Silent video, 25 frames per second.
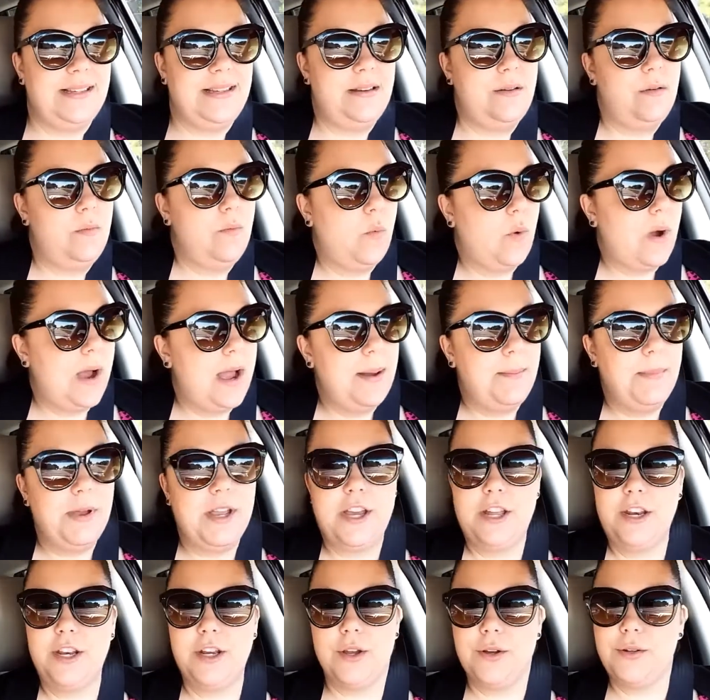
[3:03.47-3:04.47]
and why am
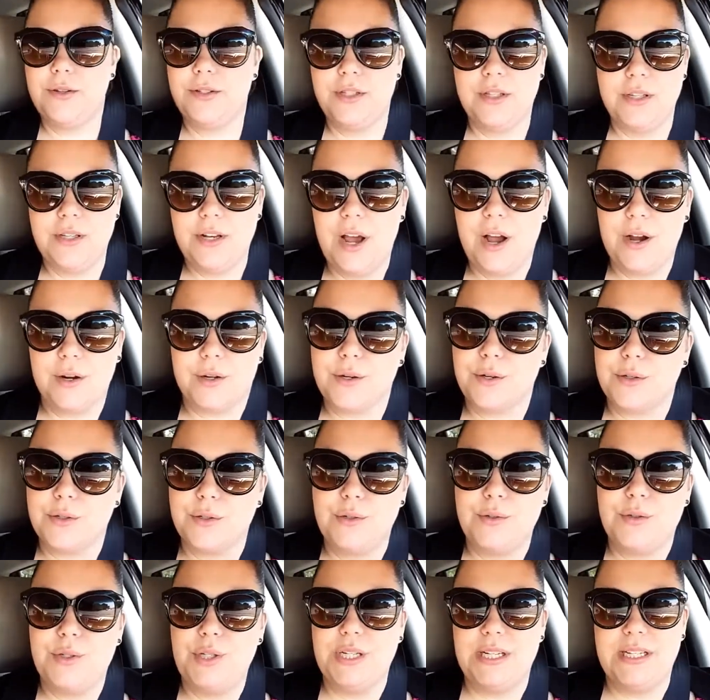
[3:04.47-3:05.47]
I going to go to the doctor
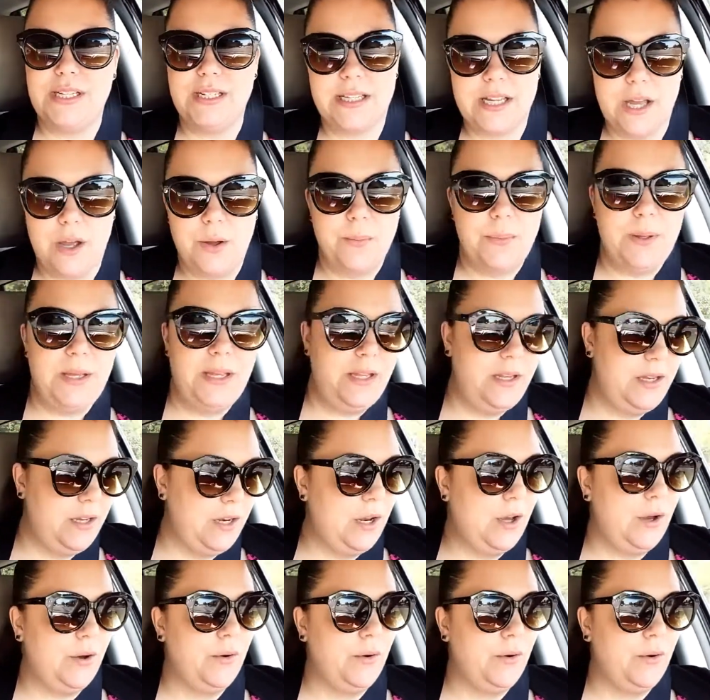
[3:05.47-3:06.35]
so she can tell me,